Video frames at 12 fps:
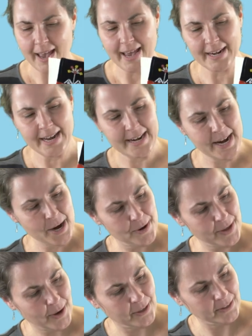And on here,
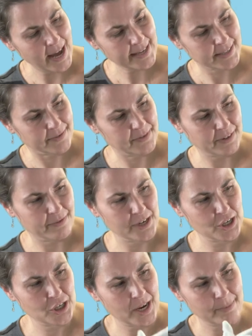there are lots of
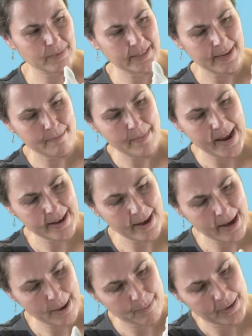different shapes that make
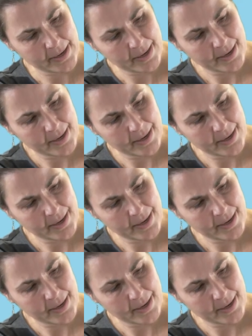up